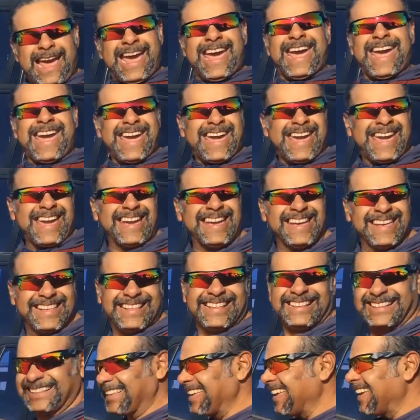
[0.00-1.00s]
Hey,
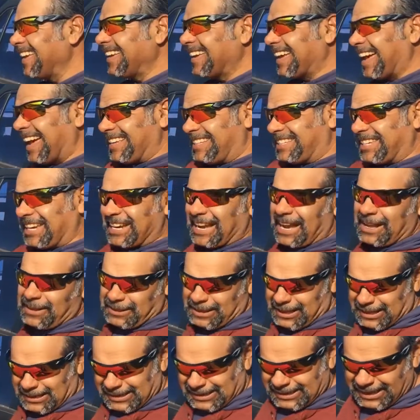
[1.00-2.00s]
hey, check out
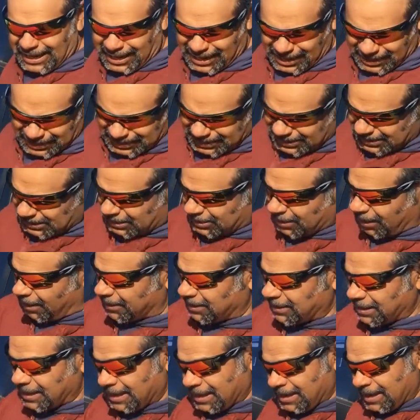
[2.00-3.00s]
this Nissan.
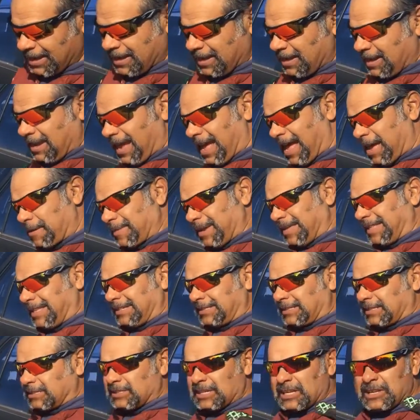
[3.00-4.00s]
I mean,
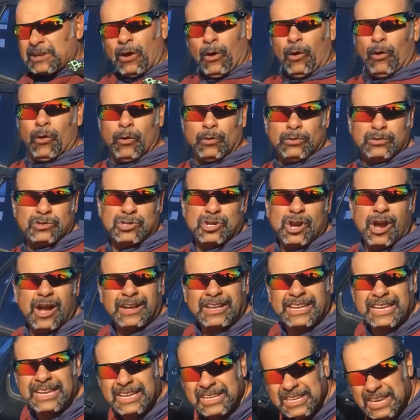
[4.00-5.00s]
this is an old
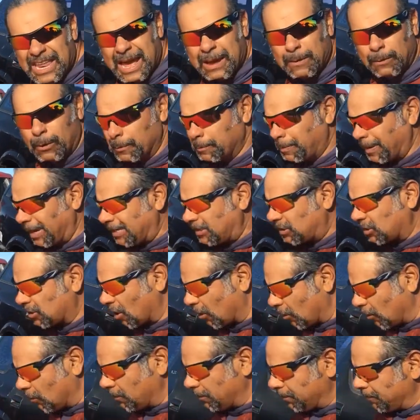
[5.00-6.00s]
chalky enamel base
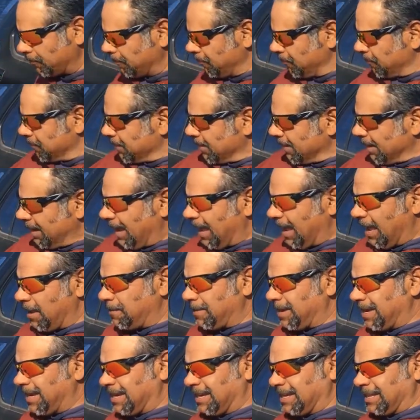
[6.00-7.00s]
coat. I
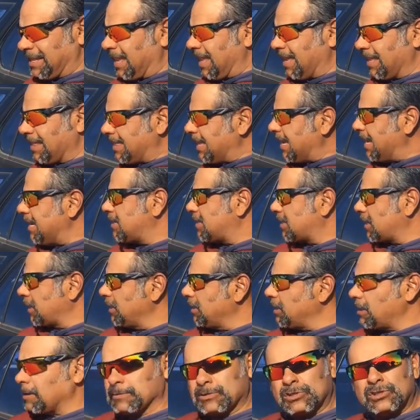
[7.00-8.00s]
mean, these
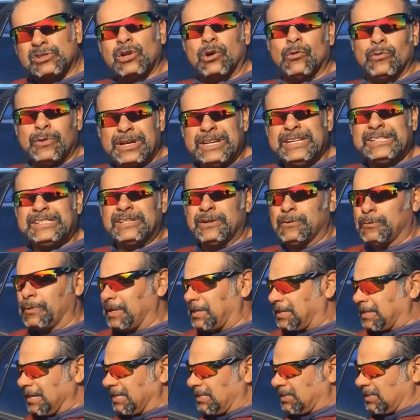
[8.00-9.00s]
clean up so easy
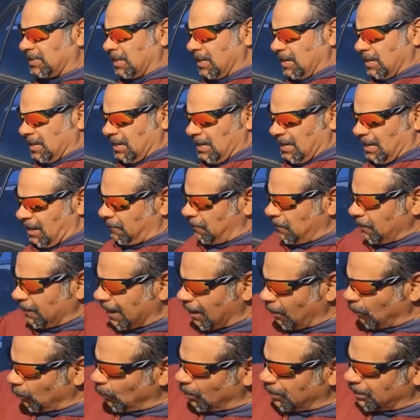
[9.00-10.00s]
with this. If you
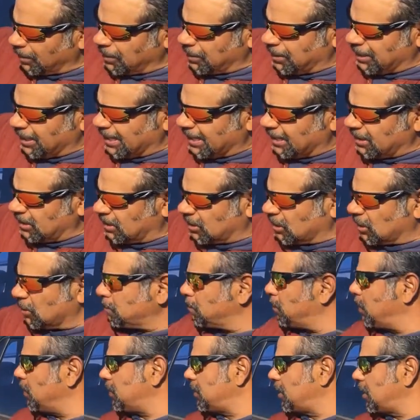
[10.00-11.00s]
got one of these, just
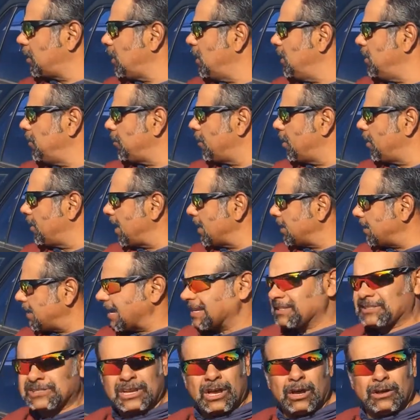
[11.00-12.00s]
put the cleaner on like that.
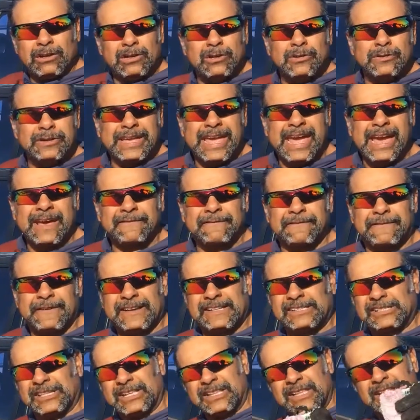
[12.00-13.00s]
It's called Lukat
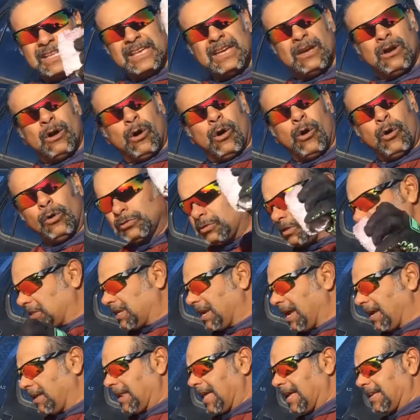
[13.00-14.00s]
Fix It. Hold the
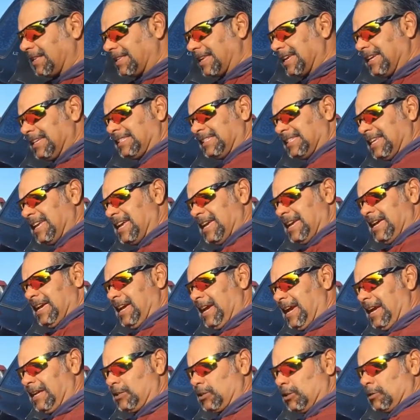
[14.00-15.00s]
tail like this
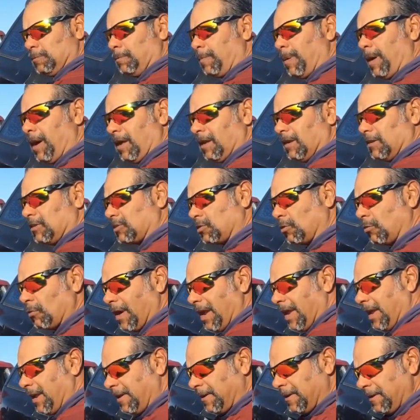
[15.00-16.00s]
and just polish
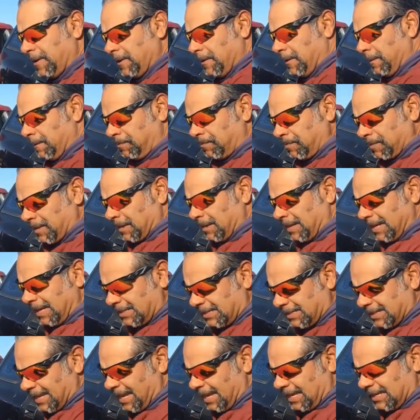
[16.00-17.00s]
away.
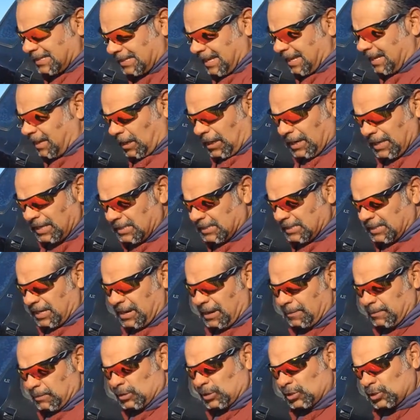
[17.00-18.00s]
These things, it cleans it
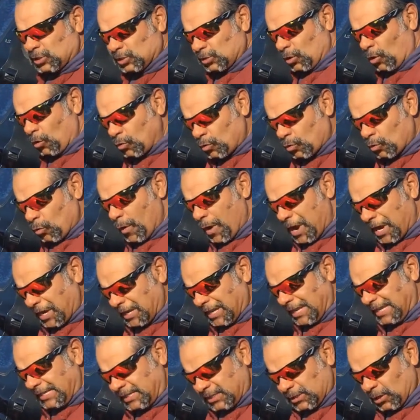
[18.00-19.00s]
up so
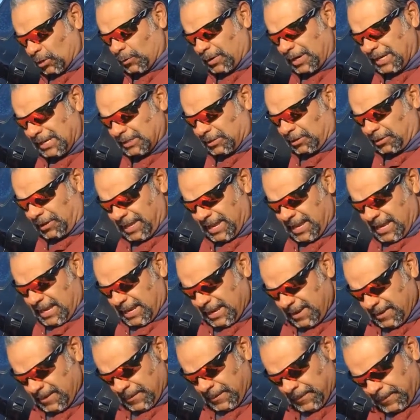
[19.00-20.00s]
quickly, so easily.
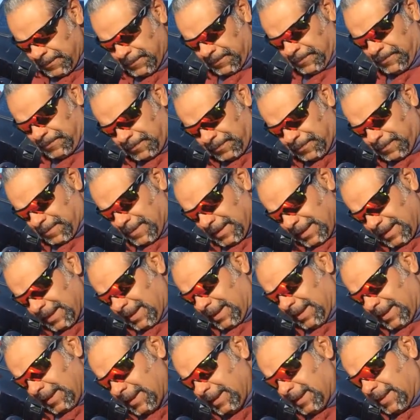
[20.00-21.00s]

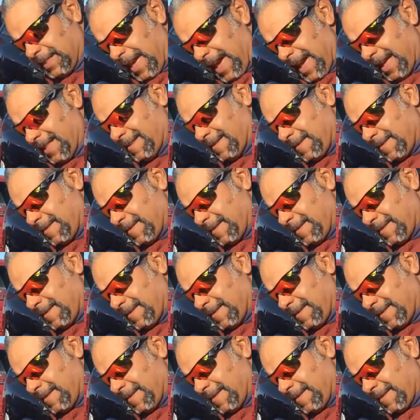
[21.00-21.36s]
Look at that.